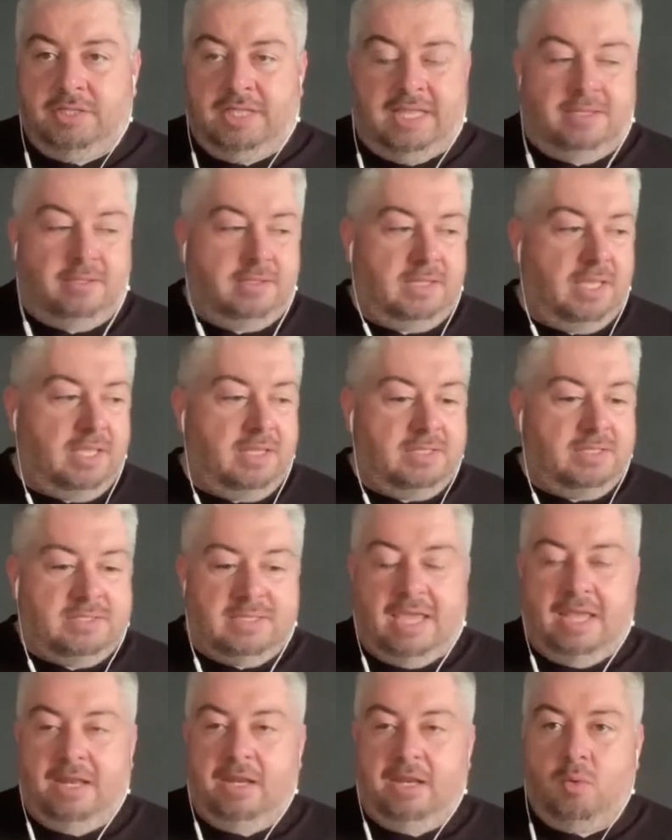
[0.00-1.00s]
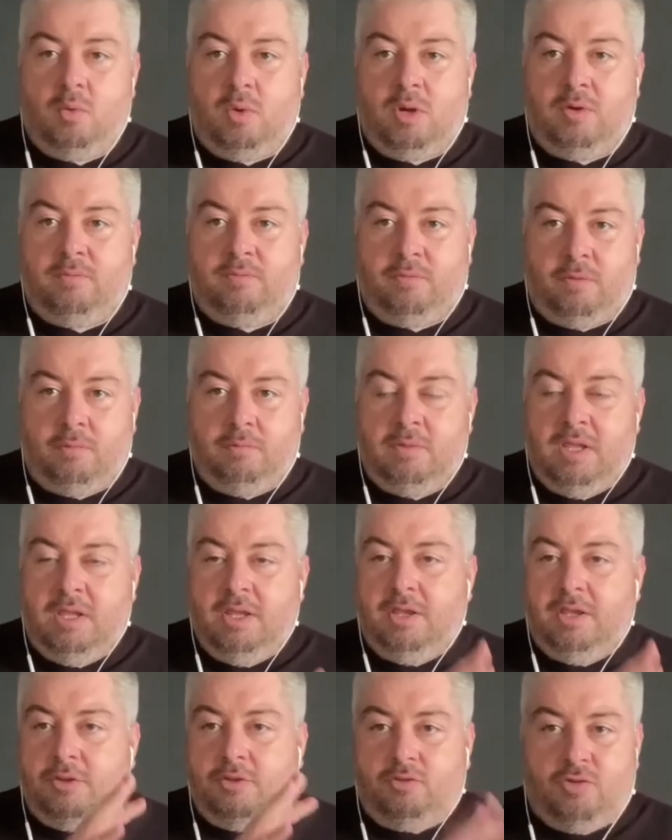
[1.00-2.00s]
That takes anywhere from
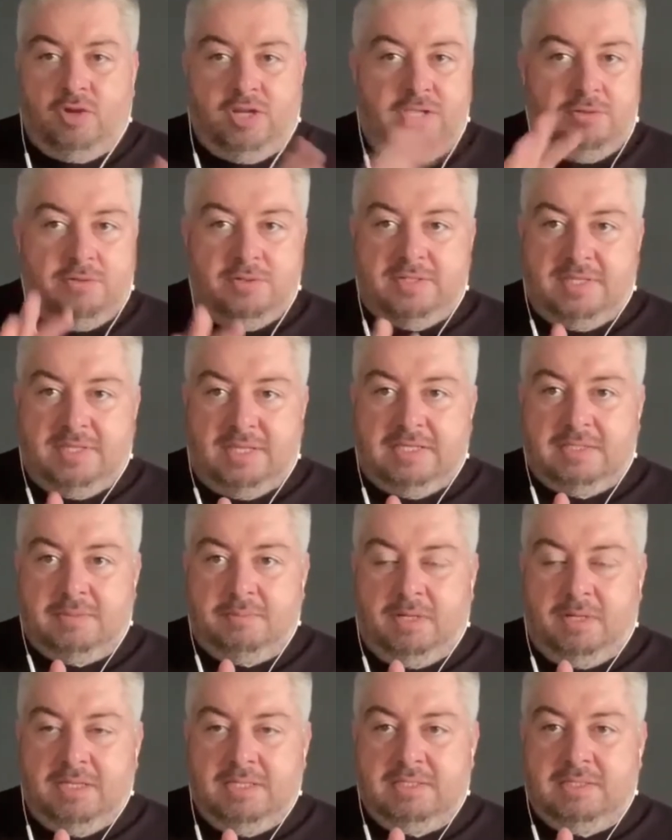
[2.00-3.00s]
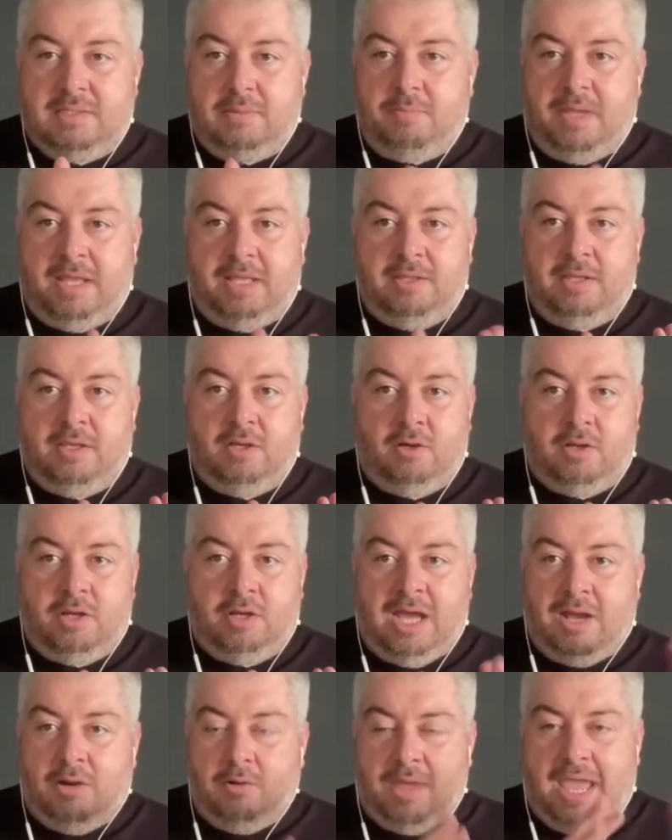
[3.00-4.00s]
3 to 6 months, depending on
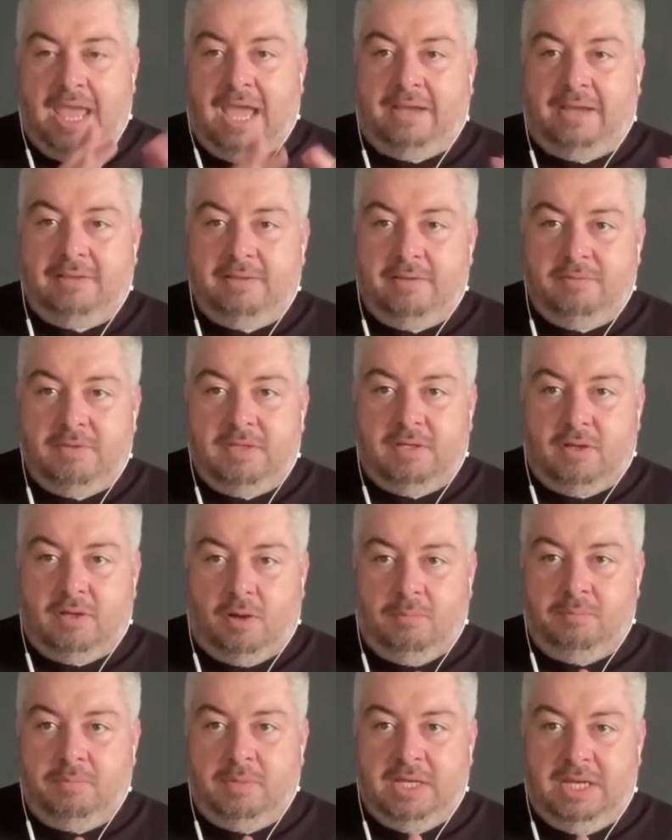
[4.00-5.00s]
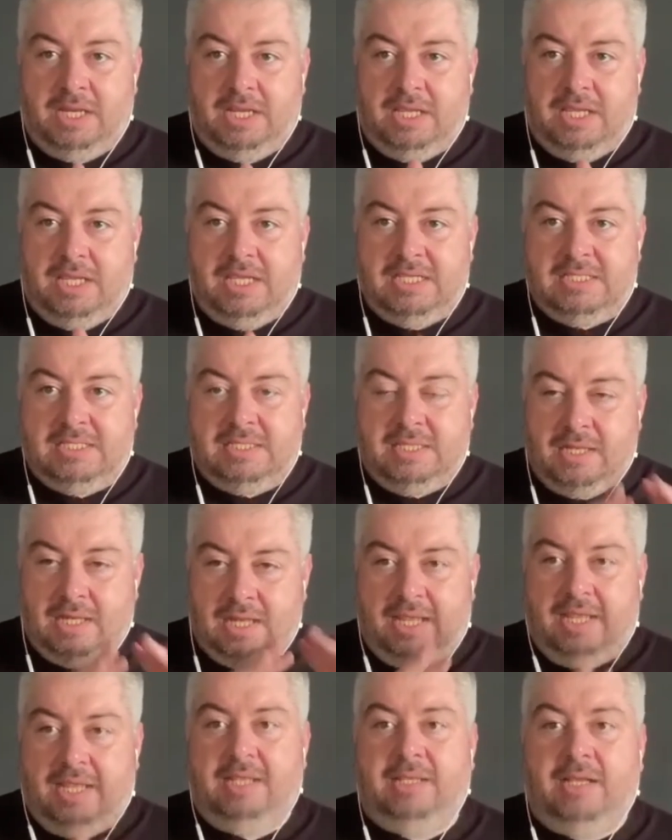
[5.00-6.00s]
how active the company is in
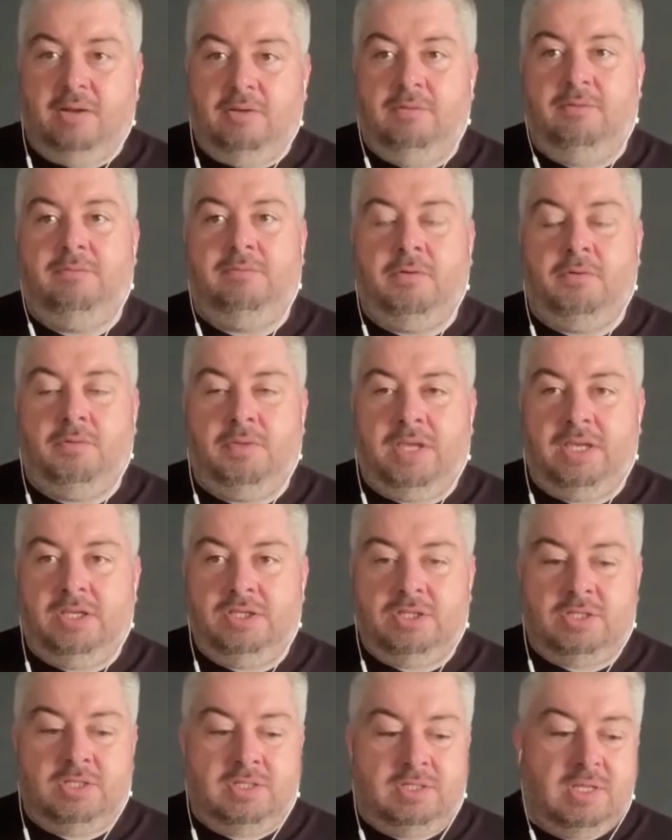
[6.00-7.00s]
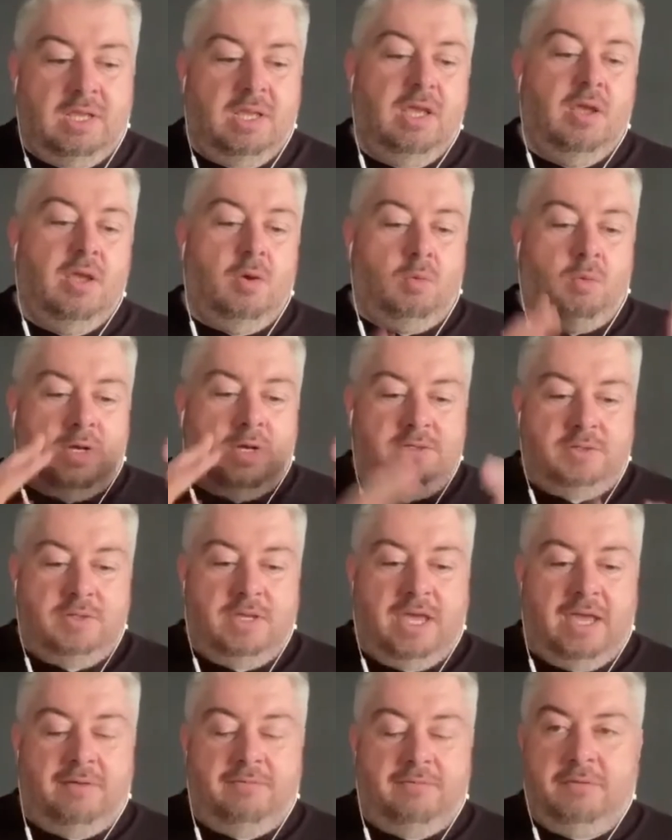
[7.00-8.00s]
laying down the foundations. Once you
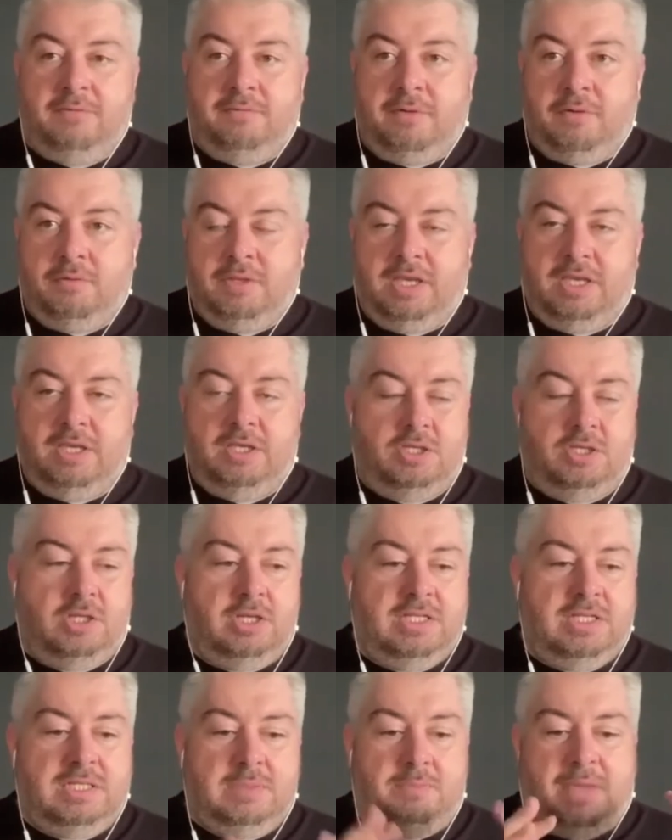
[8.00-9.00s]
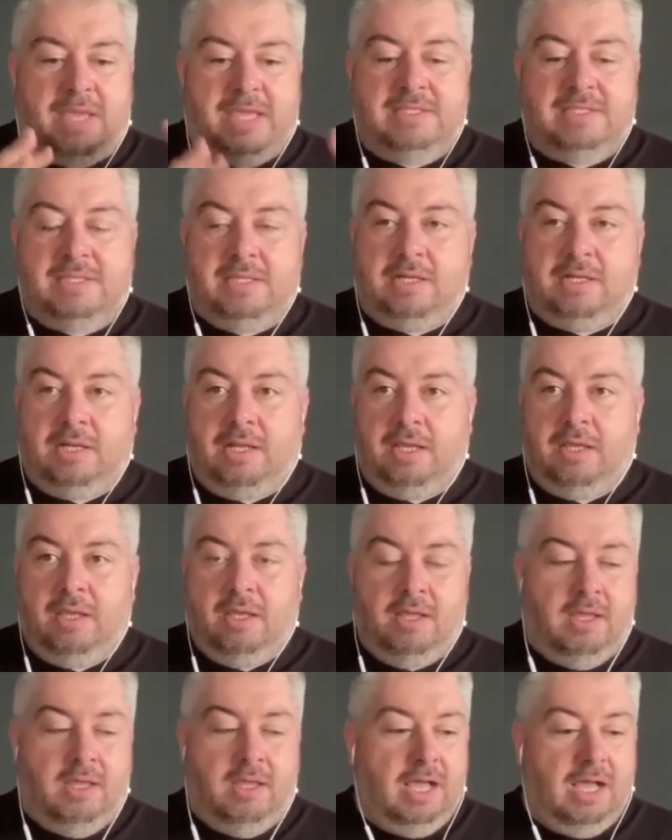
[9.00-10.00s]
have the foundation, it's basically
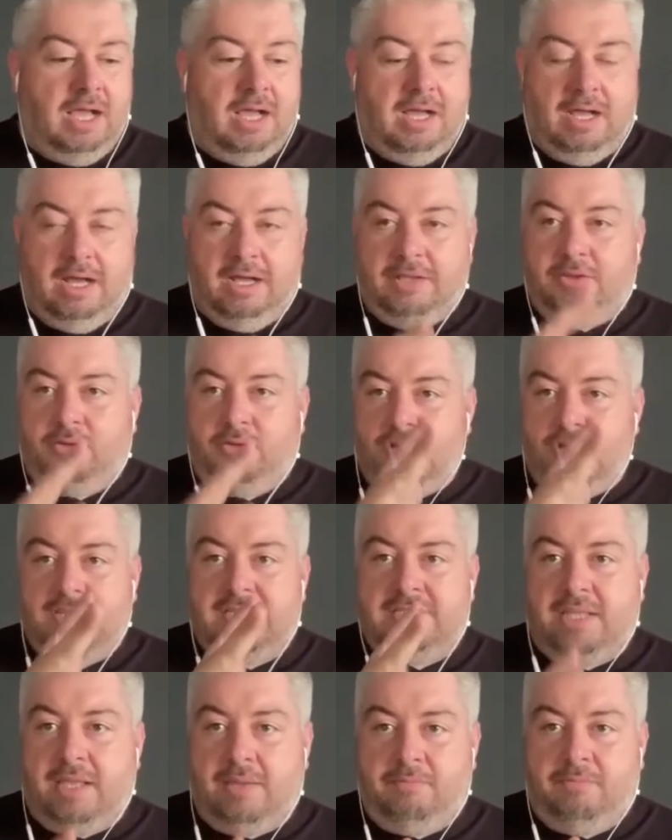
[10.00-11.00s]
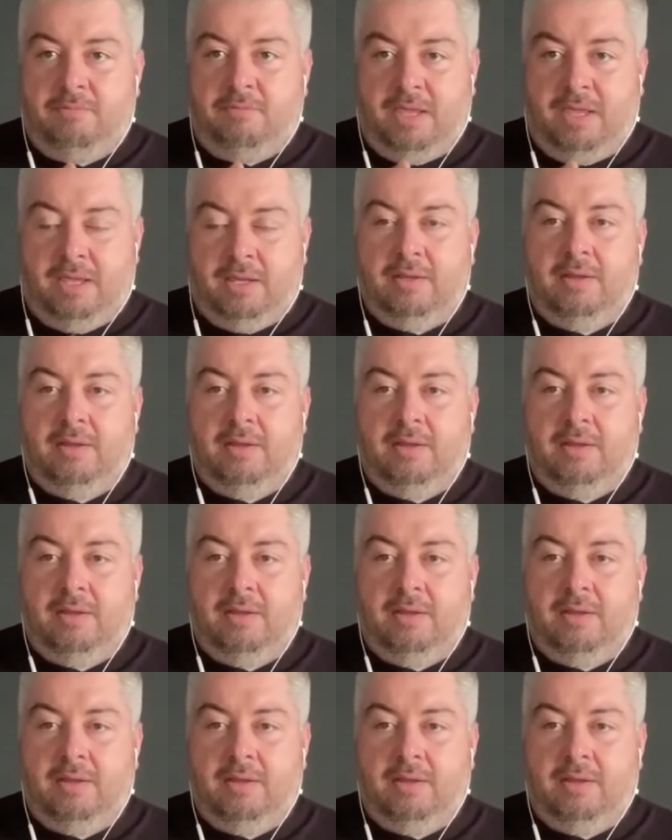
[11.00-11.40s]
a 3-step thing.